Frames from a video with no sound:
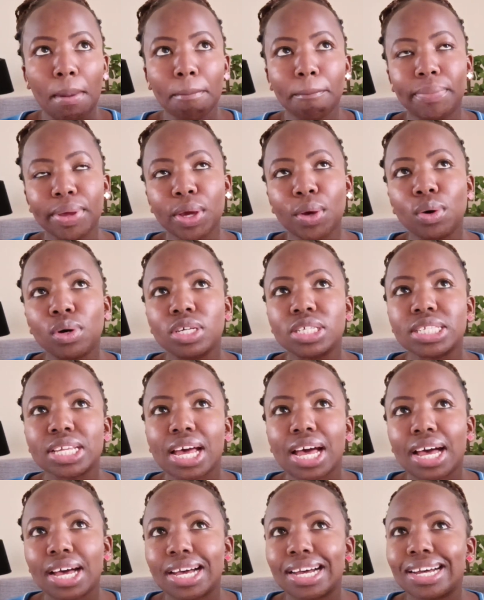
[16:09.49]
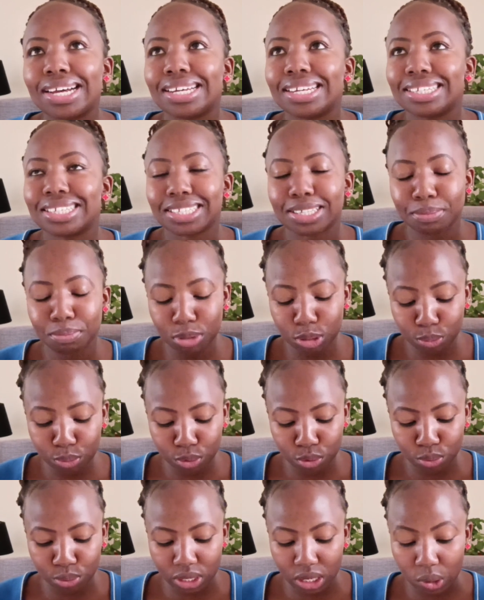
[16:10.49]
because some
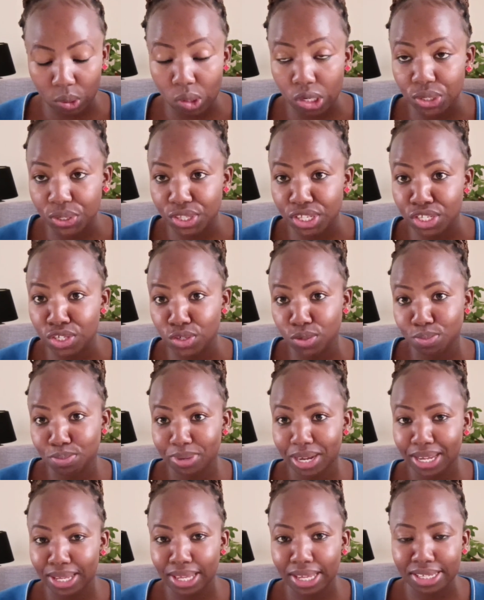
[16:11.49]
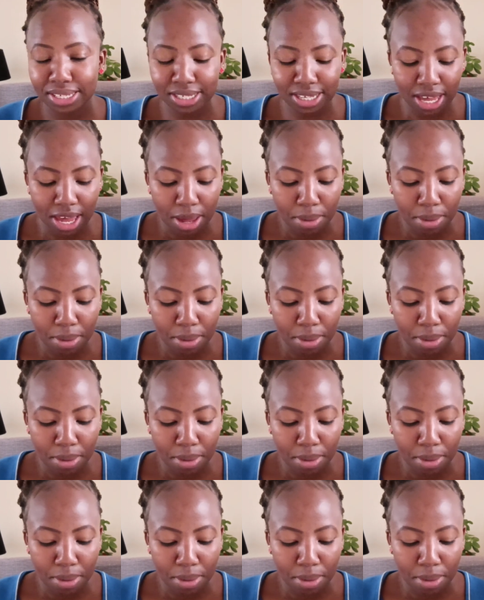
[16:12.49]
people will go into the job market